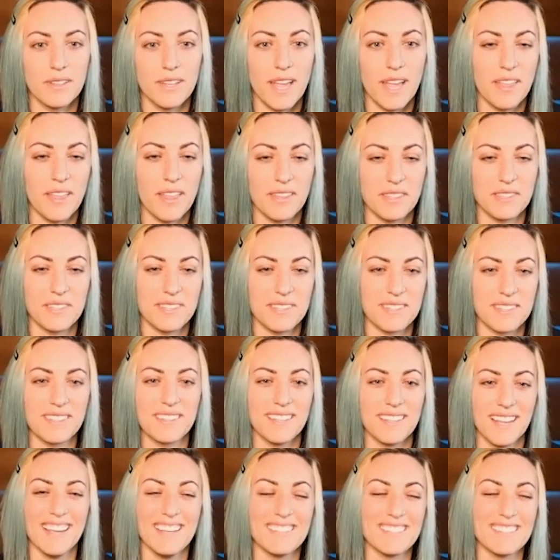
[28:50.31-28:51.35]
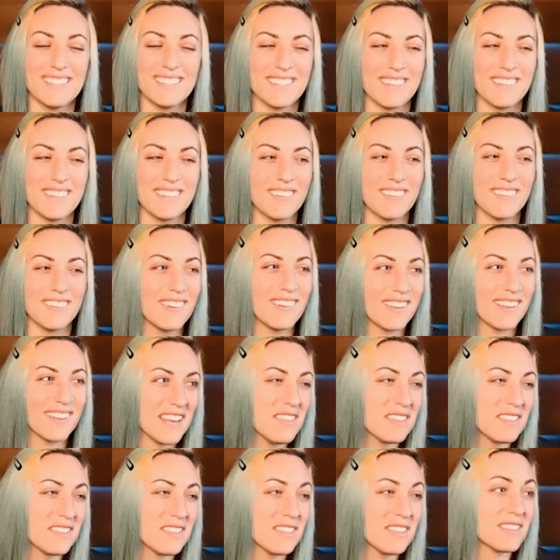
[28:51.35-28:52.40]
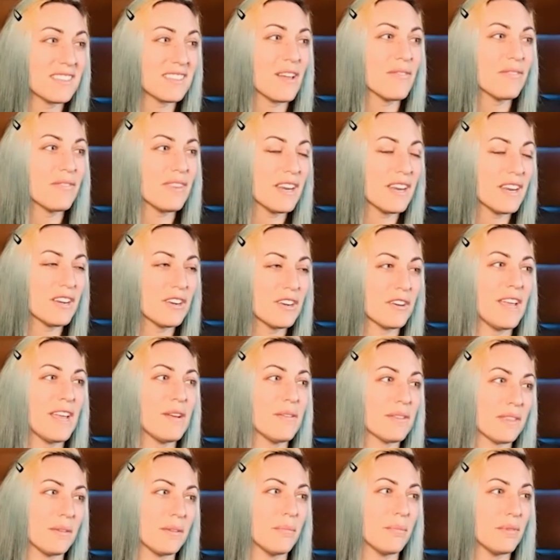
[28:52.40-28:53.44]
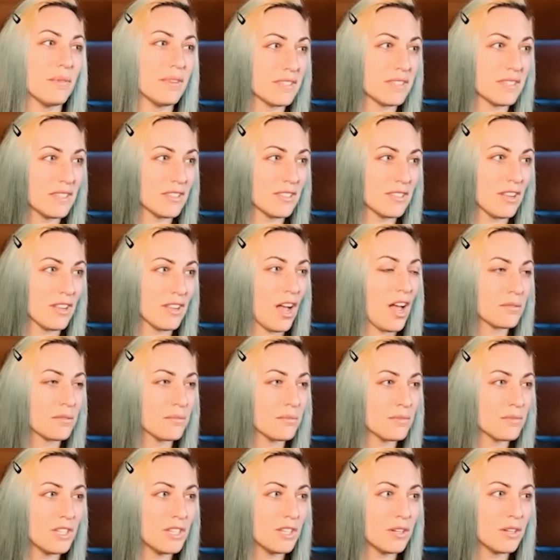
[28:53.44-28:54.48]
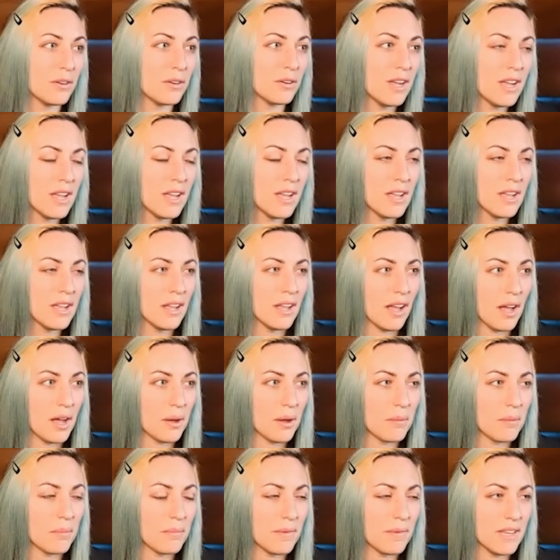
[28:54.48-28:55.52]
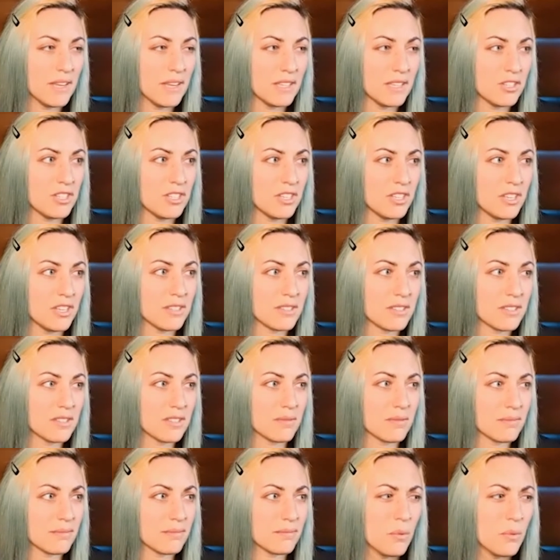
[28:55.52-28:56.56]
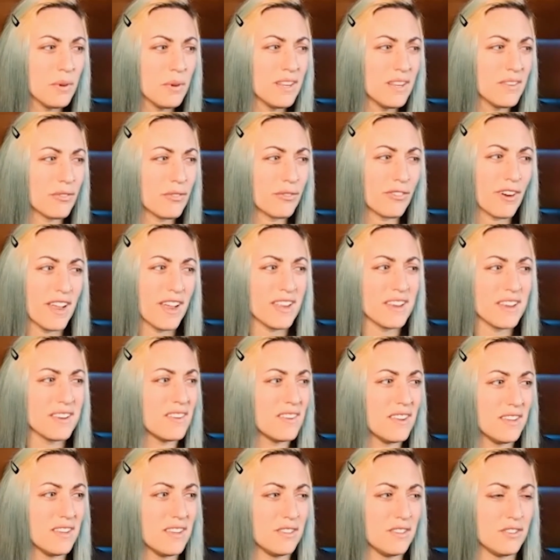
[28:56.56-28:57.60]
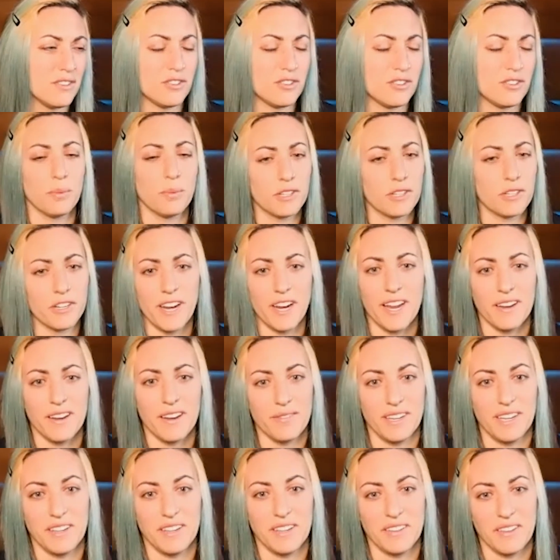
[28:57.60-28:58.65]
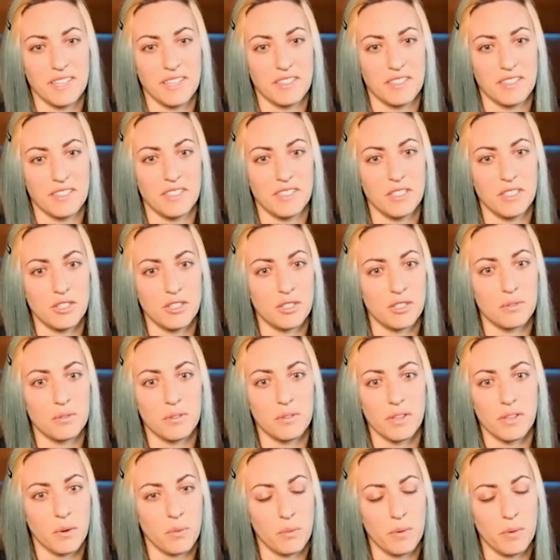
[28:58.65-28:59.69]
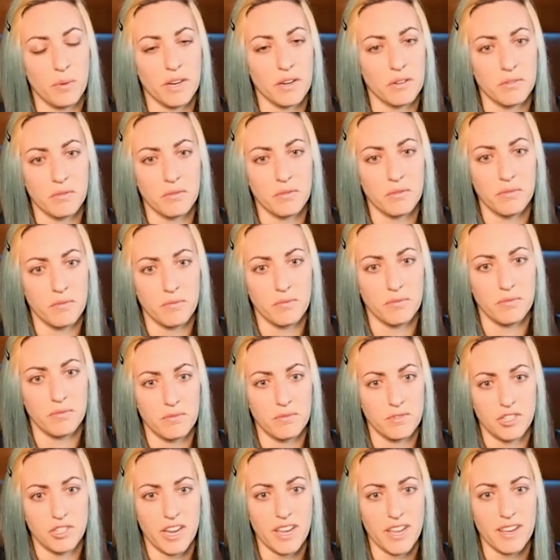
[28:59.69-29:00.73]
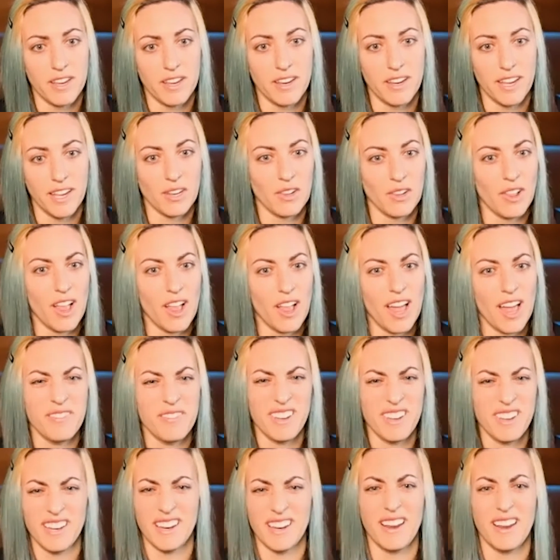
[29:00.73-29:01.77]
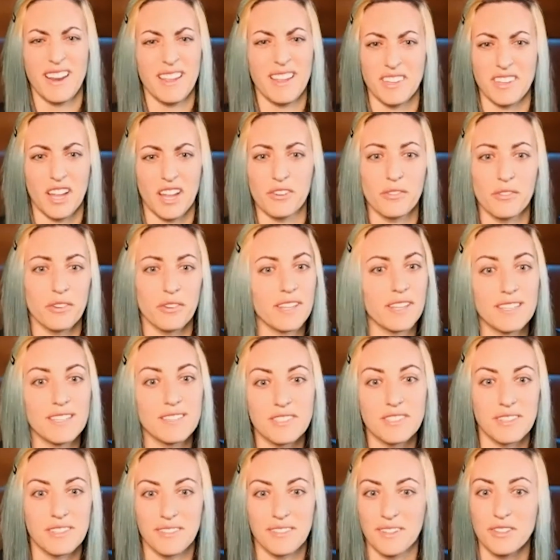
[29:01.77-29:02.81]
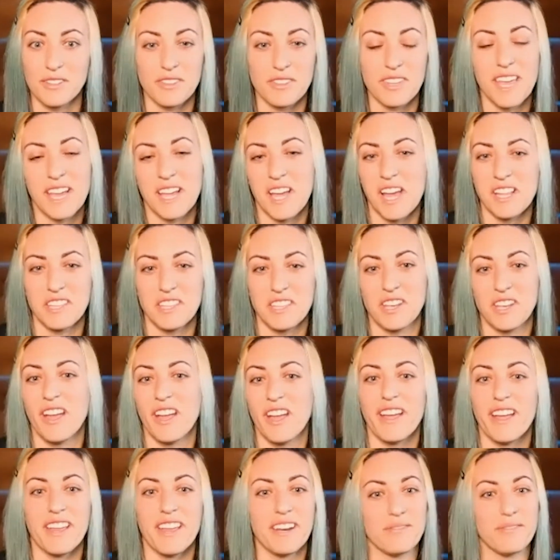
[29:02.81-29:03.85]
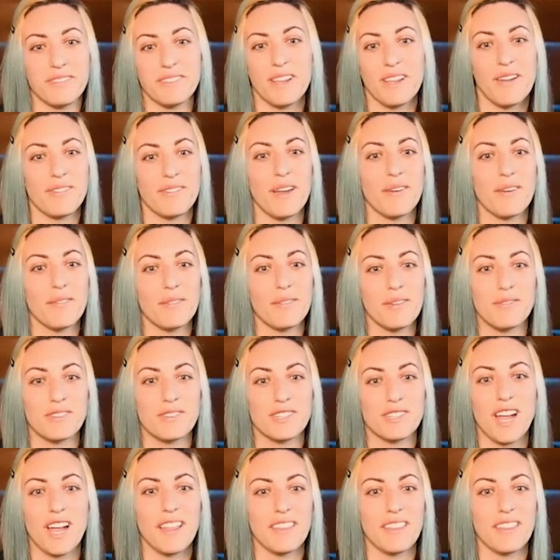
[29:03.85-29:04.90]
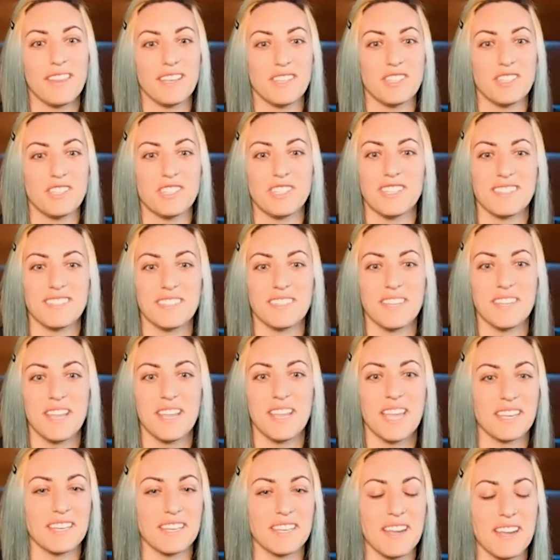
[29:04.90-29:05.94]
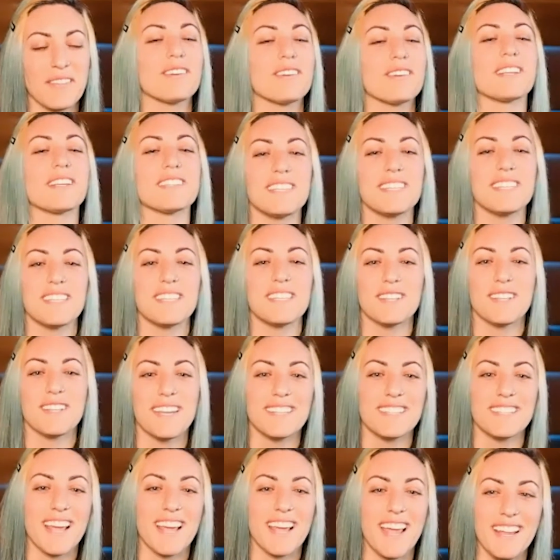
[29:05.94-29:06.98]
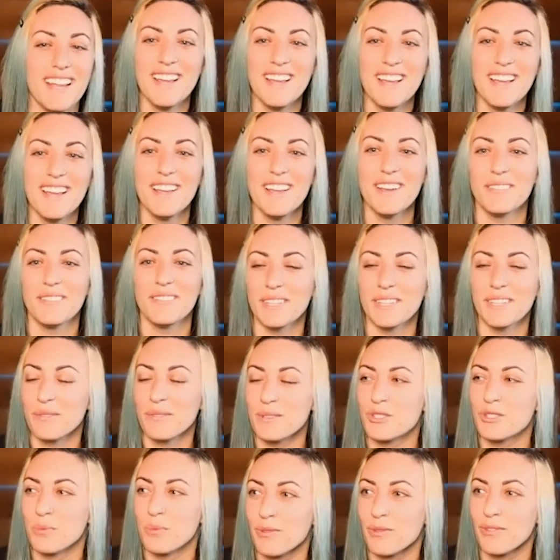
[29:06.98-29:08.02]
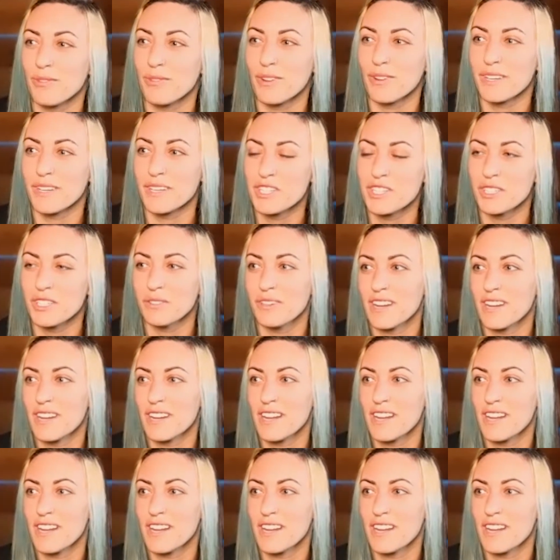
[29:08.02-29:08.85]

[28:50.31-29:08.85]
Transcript: Yeah, it's cool. And the stuff that I create with Limp Bizkit is awesome too. It's just Fred is super creative and he likes to do like weird shit. And a lot of it is unreleased. There's like a ton of stuff that we've shot that's just like never gonna see the light of day, but it was super fun to shoot.